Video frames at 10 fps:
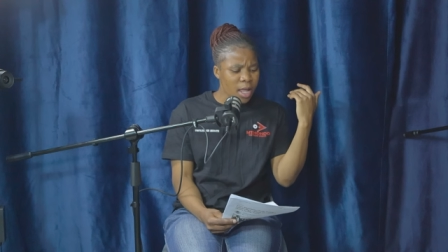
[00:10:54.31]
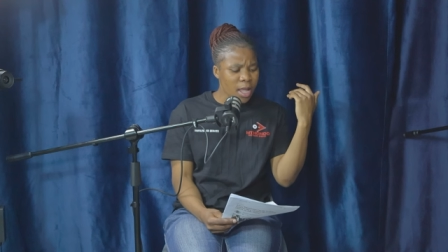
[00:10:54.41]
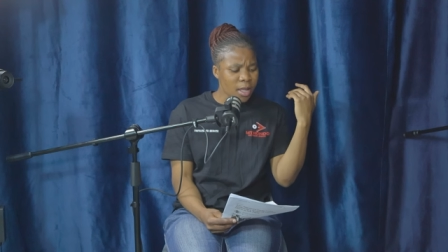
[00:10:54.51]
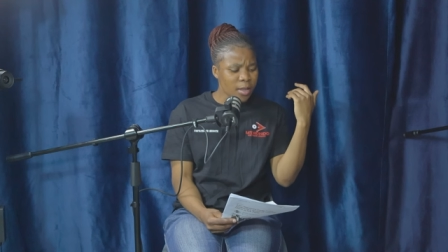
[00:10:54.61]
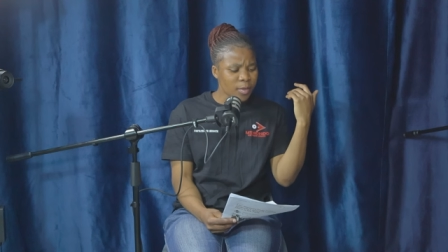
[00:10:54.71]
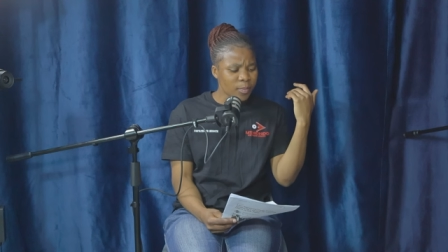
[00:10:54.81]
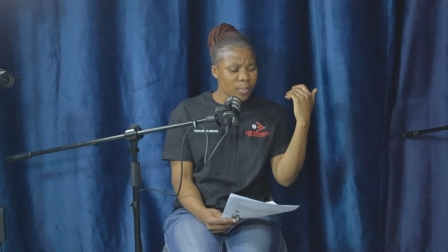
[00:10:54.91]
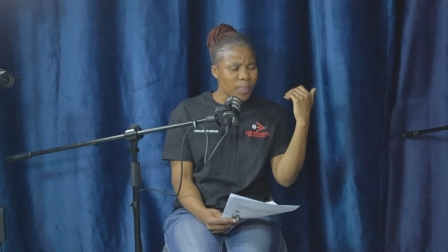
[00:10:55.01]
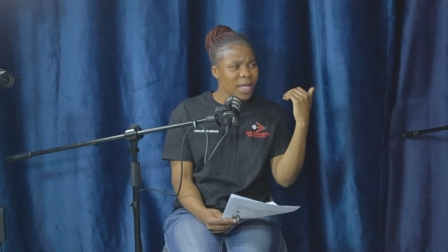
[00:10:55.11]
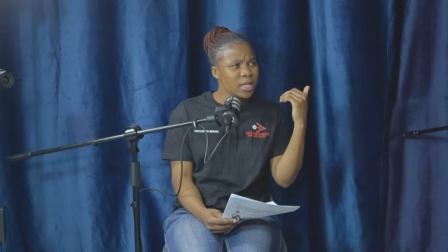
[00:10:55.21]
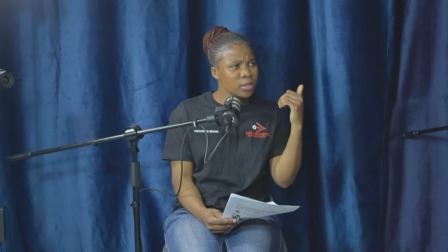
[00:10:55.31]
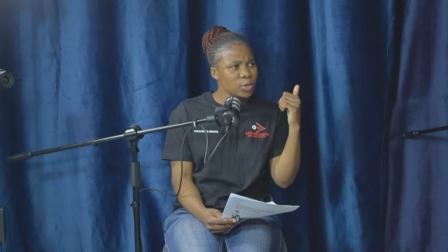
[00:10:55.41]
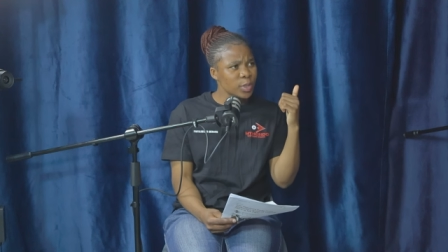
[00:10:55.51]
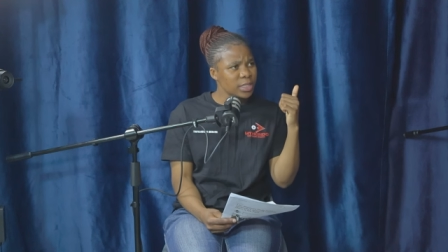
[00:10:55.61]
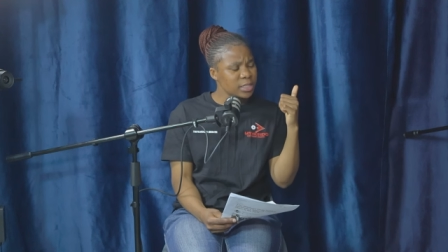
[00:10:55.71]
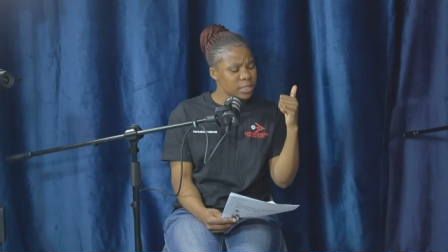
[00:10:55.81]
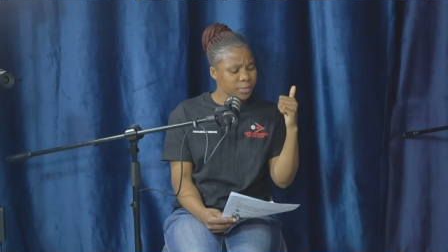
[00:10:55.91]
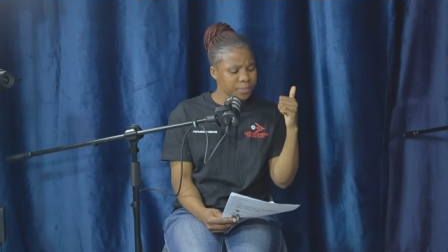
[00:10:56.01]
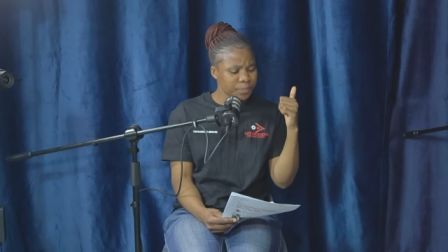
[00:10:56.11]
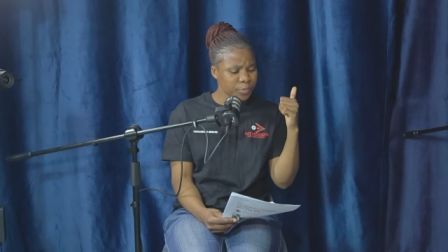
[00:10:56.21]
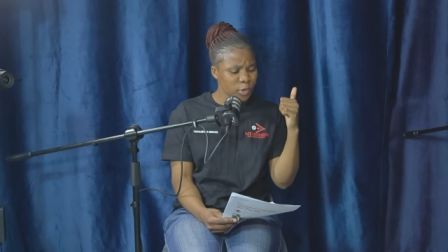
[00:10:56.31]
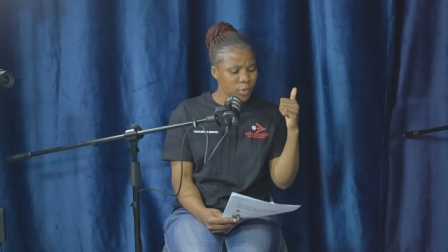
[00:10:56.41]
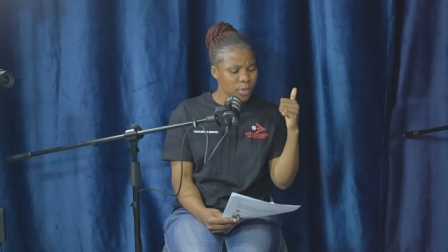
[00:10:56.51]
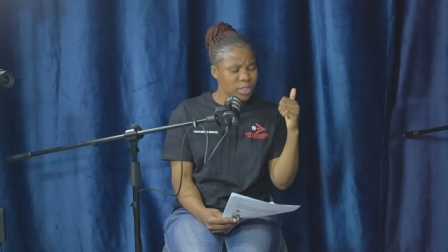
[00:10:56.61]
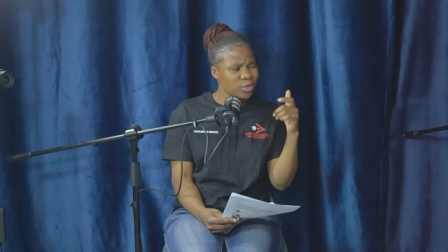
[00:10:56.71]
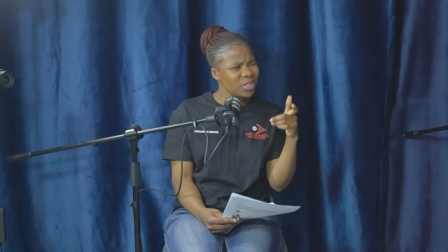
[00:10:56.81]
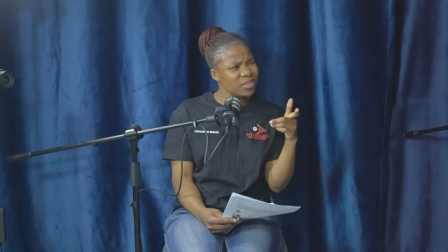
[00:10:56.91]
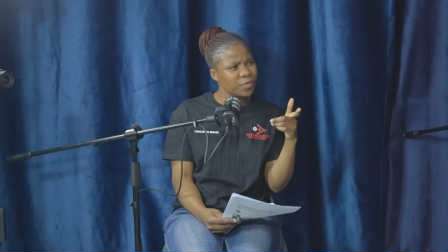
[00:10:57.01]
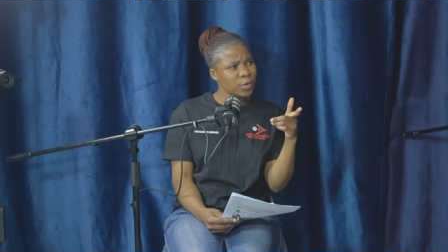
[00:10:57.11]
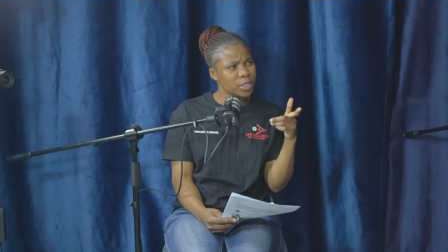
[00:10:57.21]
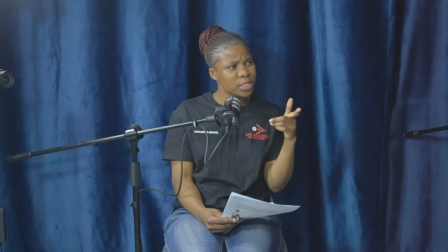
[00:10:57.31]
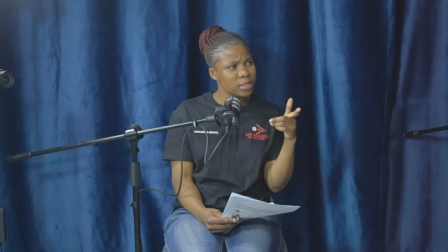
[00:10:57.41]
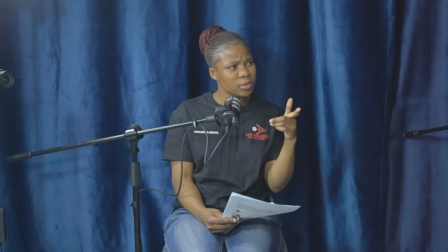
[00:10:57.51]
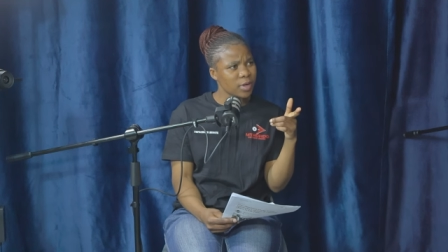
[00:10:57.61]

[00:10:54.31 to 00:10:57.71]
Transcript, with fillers: Uh, back in twenty was it twenty fourteen,